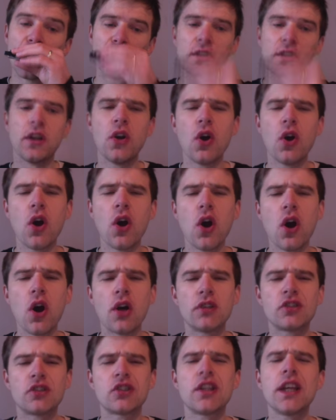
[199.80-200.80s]
oh,
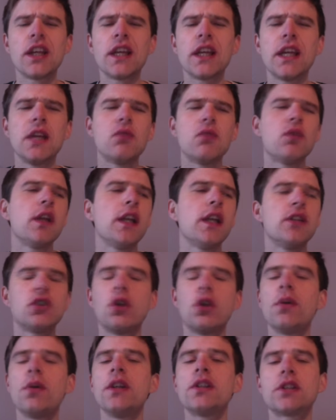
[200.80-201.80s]
sticky reeds,
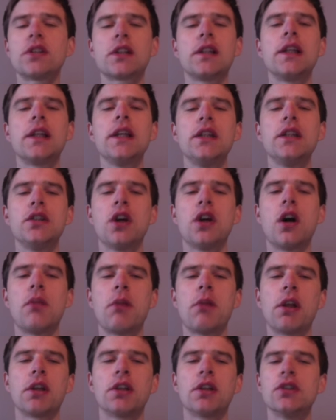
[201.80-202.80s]
always clean your
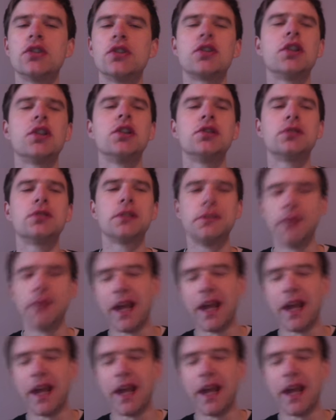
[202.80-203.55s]
harmonicas, children.